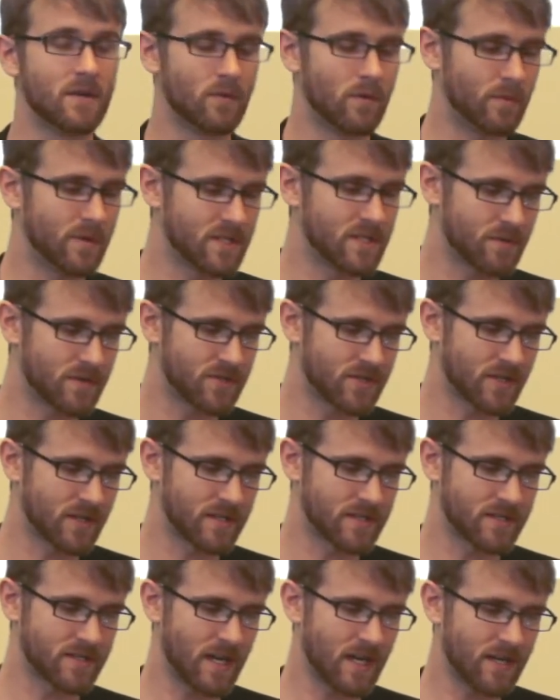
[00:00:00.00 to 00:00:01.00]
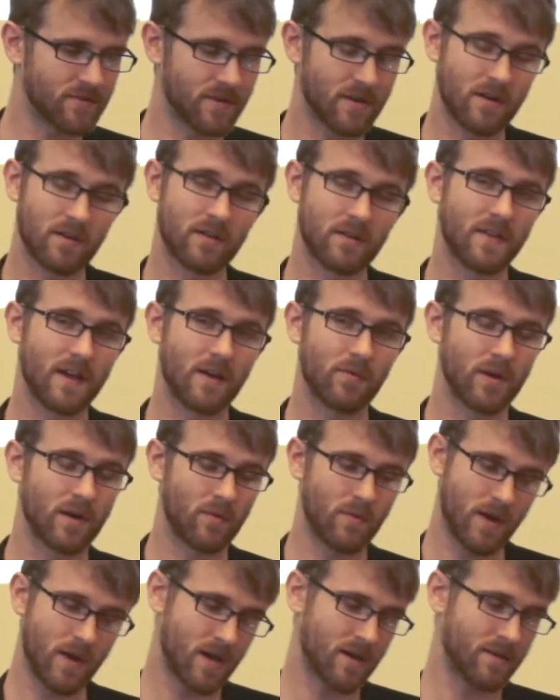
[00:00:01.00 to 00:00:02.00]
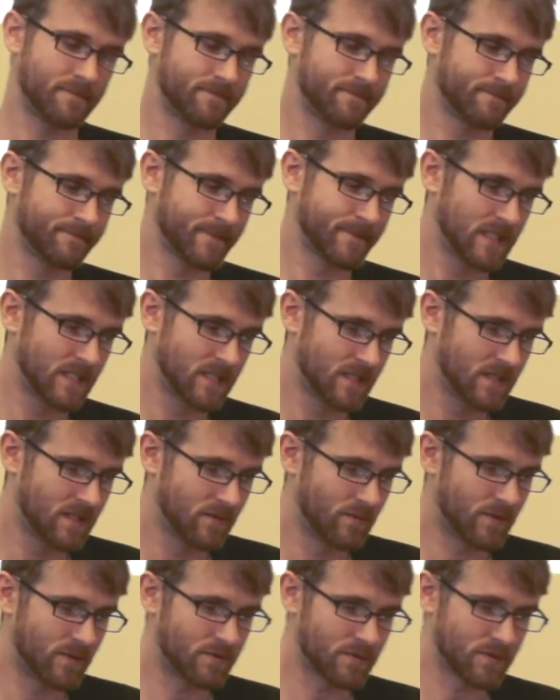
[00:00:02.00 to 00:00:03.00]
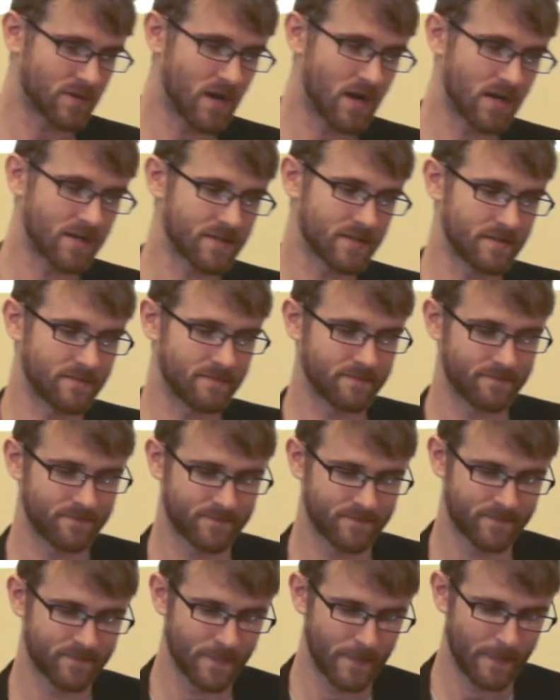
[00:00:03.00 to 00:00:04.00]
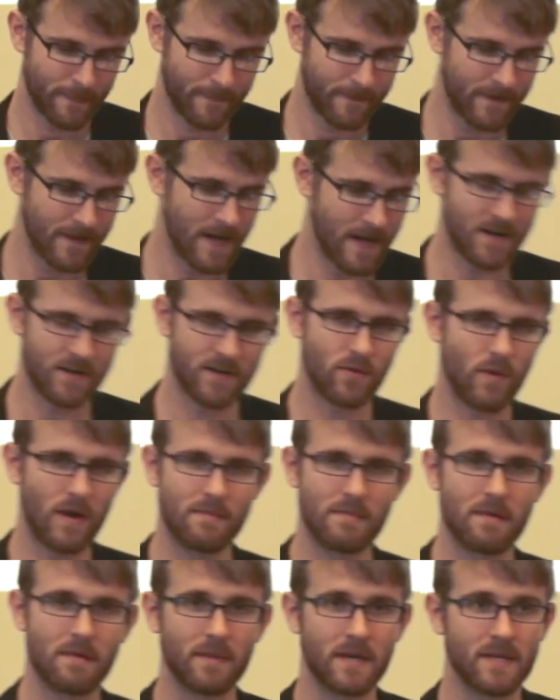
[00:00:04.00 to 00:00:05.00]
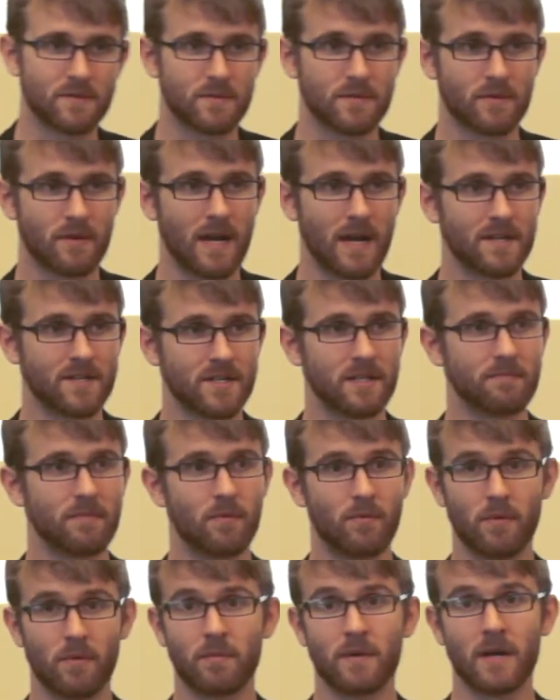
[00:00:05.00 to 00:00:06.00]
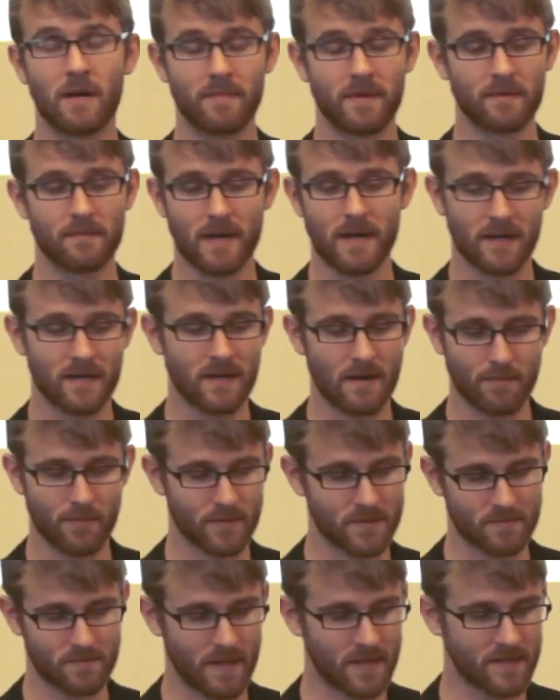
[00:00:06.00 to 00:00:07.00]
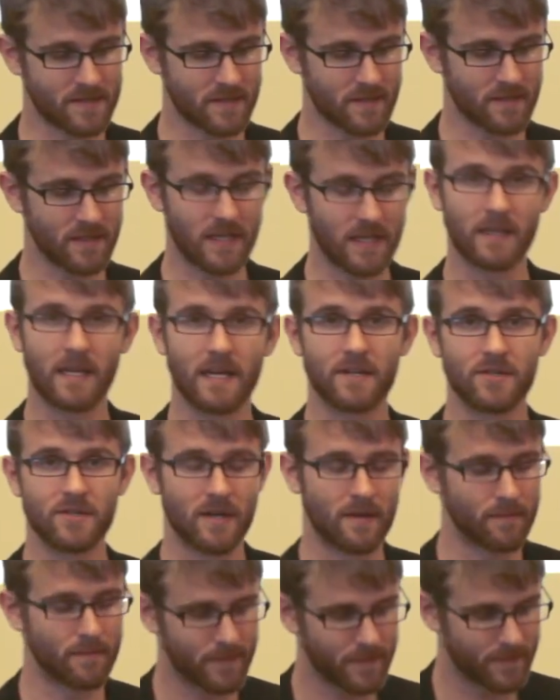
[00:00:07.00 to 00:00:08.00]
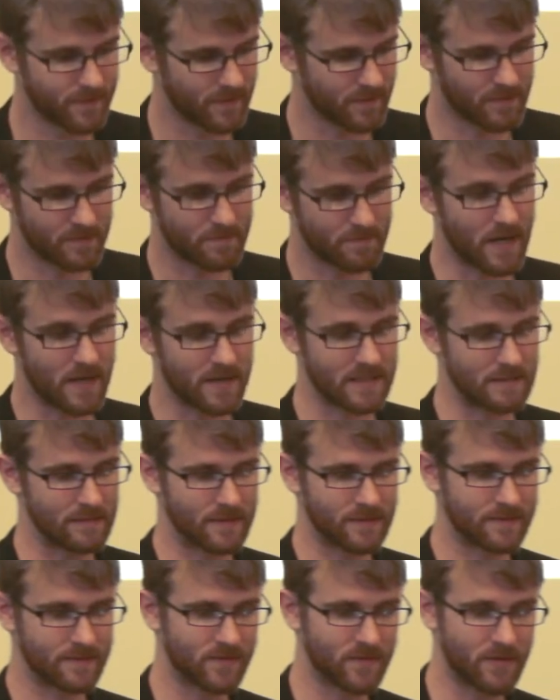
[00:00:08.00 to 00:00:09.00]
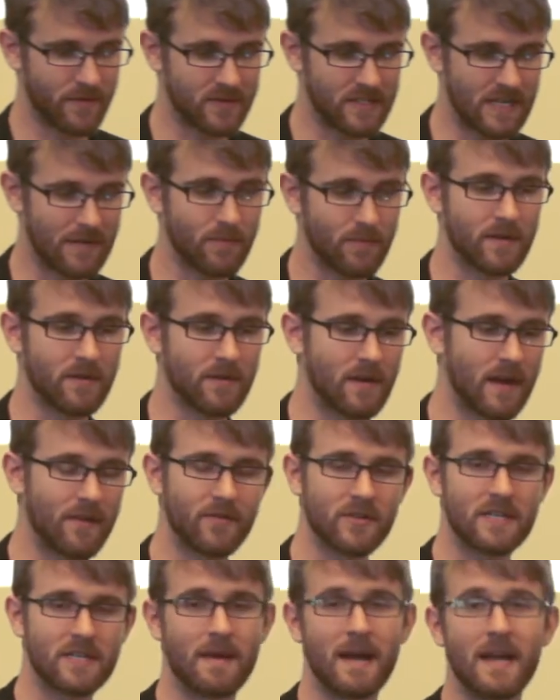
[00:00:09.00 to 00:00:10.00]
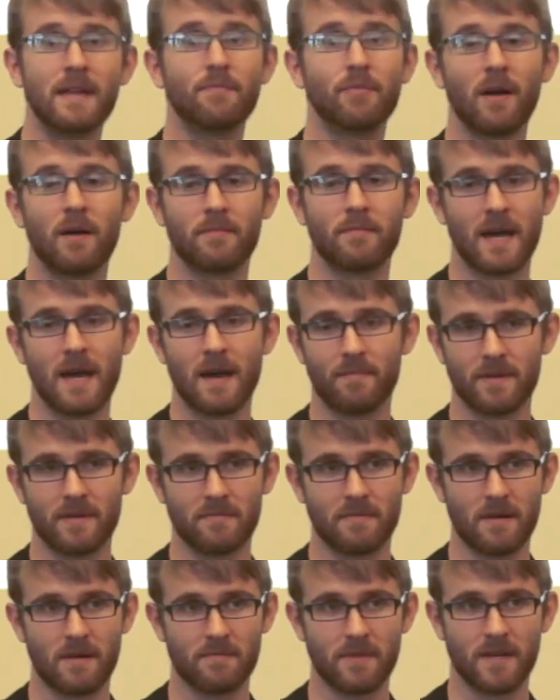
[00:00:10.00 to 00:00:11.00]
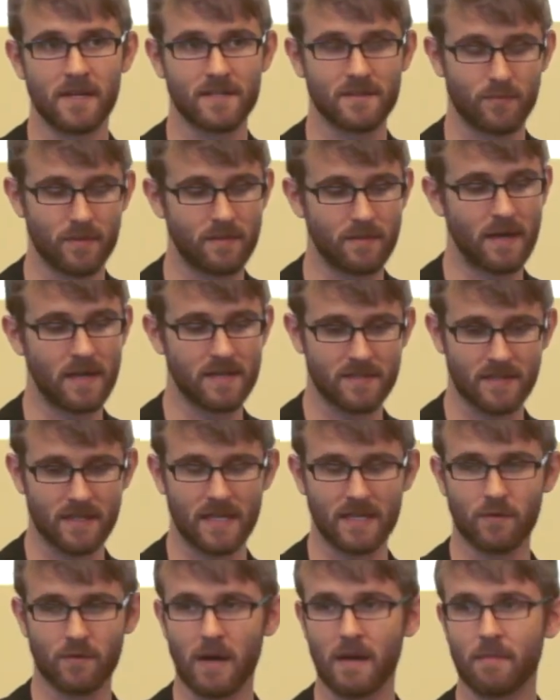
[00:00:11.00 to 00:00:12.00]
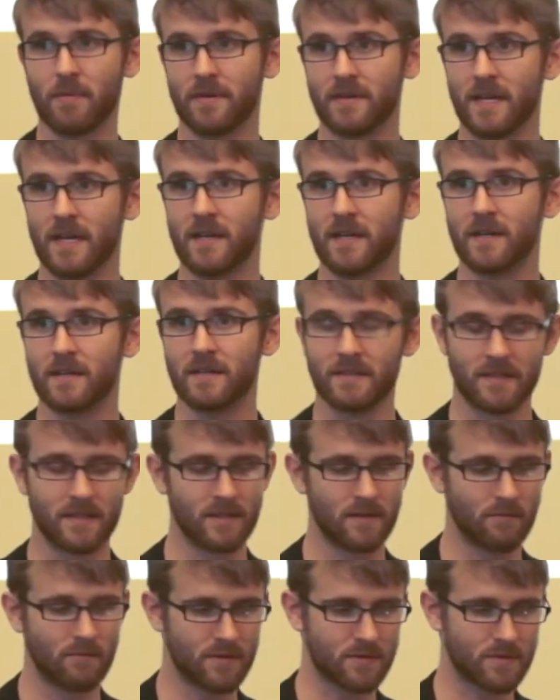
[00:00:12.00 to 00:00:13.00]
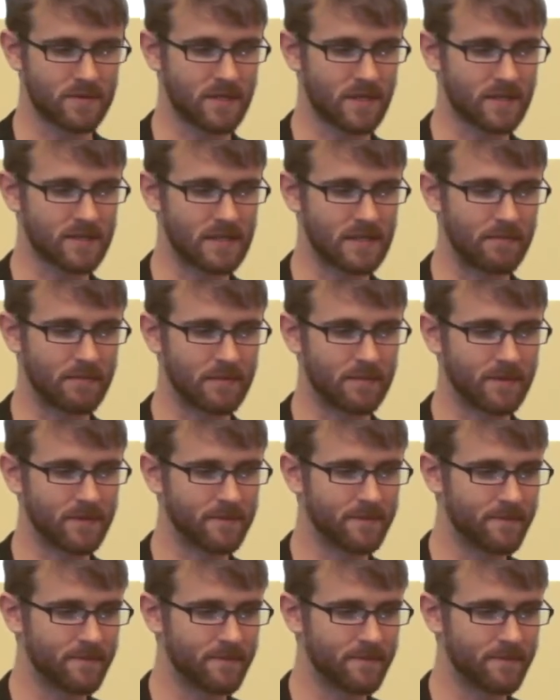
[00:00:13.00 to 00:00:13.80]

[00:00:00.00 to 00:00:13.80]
When we switched to Cassandra, all of that went away, which was awesome. I don't know why Membase was crashing, but when coming back up, it was basically a light jump. Impossible. So every time any problem happened in Membase, we basically had to wipe our data, which was unacceptable.